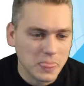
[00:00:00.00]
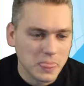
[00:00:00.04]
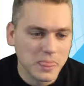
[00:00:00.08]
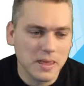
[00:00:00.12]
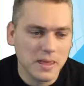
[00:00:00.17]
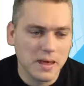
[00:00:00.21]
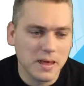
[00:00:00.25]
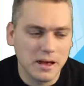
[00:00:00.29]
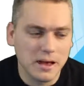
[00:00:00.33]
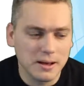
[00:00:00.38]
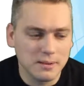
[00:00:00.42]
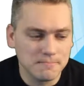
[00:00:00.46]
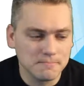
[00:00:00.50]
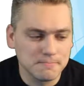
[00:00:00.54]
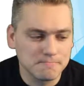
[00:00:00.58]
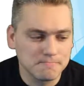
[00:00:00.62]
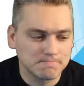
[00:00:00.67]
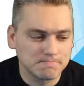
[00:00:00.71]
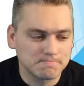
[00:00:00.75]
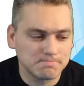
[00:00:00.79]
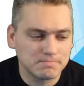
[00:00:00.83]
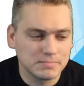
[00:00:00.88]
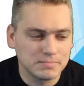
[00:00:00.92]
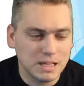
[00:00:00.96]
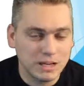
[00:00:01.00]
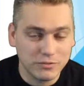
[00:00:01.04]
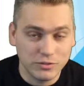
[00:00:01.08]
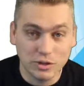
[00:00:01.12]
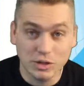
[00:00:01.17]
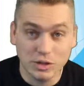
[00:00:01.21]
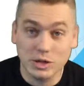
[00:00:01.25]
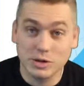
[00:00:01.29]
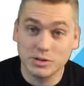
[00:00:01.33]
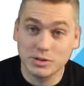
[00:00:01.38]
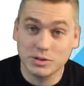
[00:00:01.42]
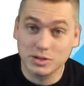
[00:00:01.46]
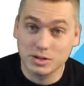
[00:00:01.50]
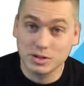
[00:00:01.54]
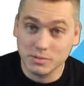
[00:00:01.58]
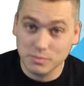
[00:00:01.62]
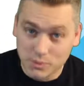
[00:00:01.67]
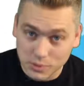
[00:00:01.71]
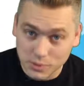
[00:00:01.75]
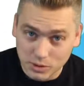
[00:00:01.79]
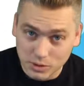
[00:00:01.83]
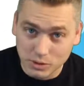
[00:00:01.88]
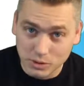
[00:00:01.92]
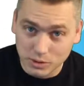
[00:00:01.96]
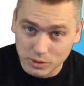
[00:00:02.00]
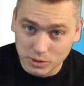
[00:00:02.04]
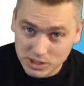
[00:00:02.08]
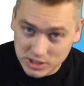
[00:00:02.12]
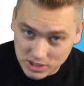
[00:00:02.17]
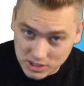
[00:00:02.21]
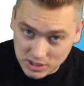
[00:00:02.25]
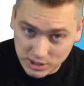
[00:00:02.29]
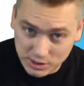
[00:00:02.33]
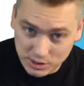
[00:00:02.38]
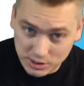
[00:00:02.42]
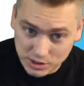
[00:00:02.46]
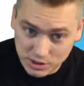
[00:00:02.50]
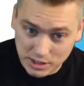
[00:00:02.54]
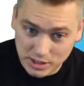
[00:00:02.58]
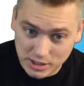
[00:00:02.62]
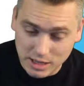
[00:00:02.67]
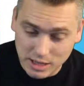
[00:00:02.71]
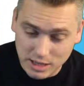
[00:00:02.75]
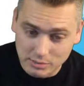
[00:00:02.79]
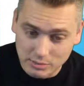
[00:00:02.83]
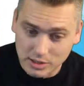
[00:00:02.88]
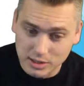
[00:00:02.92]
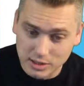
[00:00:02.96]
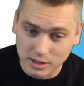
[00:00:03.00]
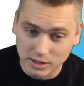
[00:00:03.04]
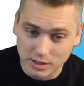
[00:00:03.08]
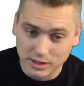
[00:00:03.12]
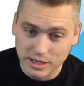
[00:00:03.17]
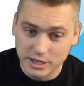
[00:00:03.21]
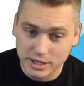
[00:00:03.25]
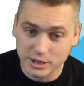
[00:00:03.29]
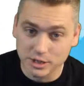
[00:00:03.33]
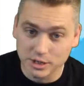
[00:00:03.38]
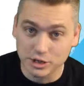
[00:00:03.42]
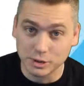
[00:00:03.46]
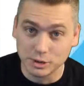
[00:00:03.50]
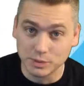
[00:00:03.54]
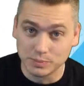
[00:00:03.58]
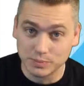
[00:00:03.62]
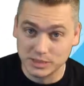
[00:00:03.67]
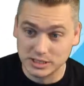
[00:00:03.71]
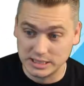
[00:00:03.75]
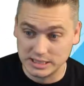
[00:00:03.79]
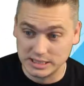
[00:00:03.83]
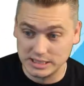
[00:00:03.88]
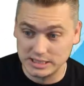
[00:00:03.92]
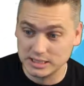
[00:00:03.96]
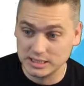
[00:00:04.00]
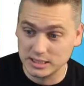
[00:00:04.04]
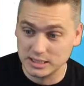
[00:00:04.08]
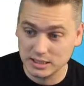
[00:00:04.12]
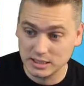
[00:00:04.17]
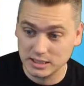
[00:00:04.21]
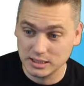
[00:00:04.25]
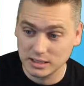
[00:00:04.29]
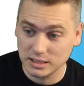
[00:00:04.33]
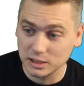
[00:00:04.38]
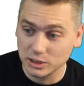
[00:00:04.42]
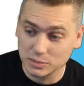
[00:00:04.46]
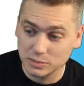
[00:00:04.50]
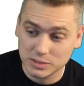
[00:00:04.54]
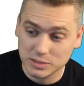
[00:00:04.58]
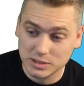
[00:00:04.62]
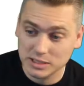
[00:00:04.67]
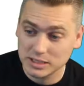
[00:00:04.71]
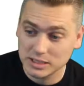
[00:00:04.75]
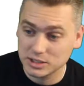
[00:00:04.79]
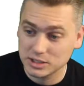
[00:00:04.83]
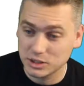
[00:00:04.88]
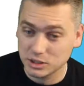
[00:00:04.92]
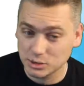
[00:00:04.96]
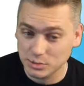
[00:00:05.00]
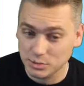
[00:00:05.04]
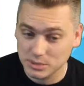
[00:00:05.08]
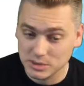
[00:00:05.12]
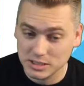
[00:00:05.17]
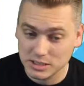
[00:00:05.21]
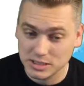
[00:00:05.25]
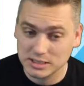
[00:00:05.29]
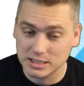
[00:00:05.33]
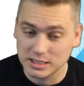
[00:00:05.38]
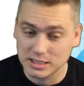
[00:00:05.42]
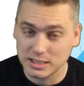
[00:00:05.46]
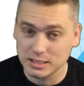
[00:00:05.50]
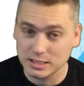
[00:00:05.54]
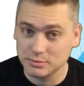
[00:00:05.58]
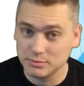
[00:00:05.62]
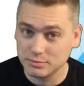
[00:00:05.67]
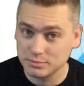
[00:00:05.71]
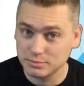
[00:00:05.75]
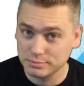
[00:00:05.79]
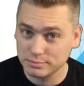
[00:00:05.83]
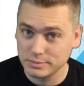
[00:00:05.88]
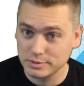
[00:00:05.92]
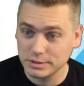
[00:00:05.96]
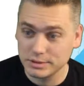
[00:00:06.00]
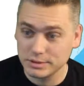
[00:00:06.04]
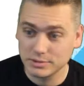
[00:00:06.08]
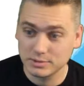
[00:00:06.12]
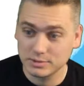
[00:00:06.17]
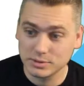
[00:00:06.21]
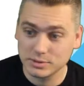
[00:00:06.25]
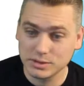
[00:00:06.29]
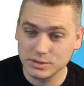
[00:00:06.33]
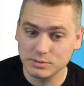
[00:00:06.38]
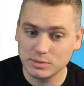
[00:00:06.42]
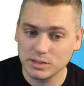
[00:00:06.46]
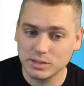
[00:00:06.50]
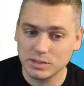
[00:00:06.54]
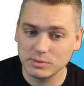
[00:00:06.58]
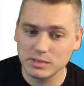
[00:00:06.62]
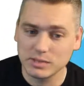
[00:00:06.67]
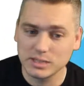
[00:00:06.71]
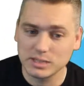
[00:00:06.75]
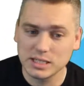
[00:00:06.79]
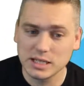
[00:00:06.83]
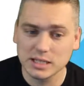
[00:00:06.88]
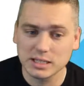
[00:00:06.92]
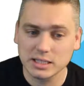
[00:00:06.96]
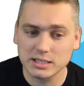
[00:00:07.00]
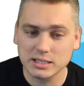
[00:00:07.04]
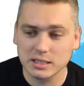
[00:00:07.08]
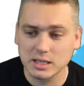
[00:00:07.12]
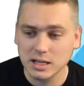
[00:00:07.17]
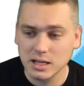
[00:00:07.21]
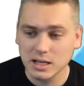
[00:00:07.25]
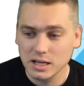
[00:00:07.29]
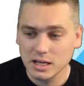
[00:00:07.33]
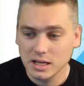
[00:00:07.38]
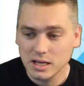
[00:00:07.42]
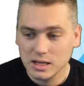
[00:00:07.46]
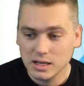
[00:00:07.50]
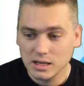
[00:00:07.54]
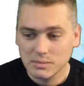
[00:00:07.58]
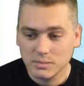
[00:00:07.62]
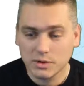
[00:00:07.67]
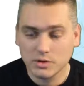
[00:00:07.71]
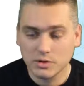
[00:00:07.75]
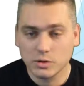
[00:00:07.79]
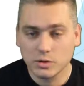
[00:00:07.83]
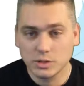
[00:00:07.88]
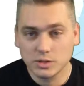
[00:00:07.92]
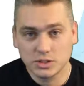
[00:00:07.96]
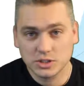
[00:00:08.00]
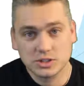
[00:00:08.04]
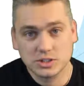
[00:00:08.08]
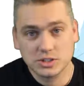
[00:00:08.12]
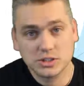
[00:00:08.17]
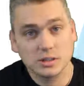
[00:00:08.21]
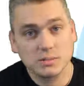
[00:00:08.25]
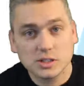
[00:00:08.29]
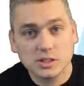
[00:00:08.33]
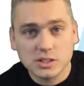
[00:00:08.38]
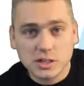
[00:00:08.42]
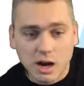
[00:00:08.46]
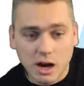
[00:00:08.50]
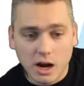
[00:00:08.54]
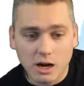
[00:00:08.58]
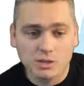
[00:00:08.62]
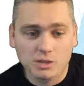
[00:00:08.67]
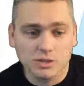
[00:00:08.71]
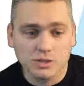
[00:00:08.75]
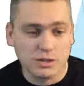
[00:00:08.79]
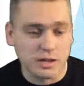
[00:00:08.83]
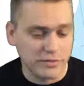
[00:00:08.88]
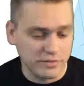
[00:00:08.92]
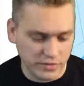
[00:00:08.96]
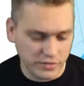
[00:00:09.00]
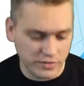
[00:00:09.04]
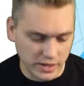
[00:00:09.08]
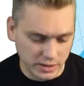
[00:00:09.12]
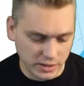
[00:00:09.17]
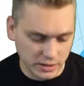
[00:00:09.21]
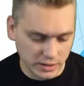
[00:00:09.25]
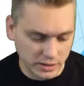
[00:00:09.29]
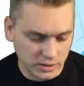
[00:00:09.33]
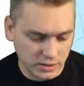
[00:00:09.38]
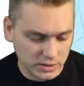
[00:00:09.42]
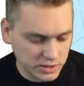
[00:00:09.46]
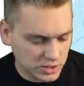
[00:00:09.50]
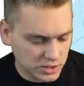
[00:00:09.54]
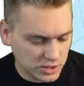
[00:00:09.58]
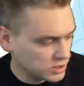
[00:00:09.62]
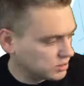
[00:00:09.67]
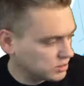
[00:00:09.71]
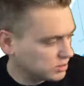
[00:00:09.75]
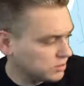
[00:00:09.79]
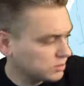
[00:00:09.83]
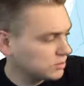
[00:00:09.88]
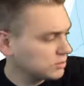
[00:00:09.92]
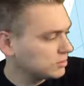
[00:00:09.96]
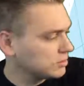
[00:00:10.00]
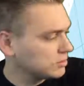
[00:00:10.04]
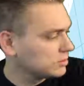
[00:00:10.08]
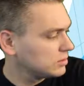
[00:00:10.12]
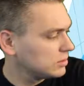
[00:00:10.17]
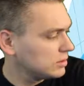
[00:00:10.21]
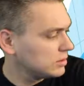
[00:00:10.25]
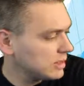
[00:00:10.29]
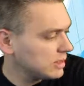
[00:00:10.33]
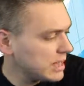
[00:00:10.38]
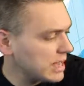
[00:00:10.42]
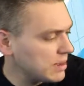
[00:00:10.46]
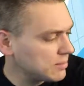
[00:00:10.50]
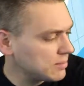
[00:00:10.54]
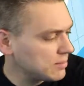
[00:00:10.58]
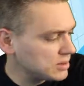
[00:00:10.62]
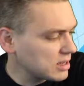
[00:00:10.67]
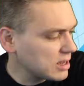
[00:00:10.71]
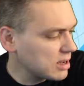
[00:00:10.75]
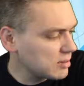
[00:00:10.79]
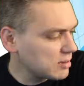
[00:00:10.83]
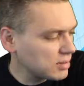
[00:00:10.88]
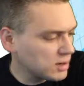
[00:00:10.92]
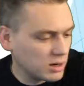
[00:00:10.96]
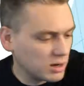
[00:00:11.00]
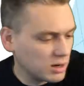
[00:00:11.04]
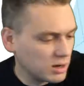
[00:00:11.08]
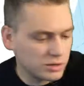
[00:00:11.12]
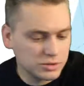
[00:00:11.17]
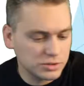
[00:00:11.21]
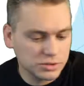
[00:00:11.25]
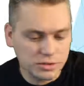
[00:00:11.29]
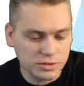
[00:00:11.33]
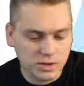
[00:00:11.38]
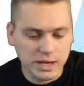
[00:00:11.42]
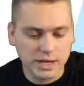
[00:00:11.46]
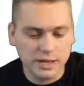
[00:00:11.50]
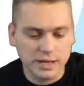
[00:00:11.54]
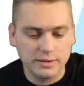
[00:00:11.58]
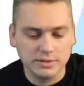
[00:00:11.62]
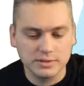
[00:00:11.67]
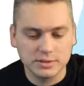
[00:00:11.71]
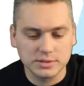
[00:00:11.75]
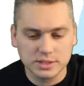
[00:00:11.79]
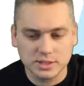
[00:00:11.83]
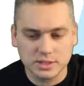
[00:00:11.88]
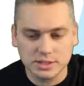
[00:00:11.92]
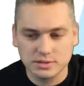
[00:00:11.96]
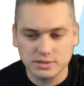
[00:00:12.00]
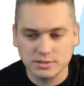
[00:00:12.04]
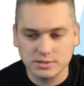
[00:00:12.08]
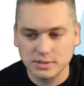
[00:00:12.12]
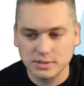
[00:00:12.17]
Now, if you go with the computer-only solution, I would call that a Doopsies. Oopsies, Doopsies, and we'll see what comes next. But, of course, you're subject to hard drive failure. So laptop hard drives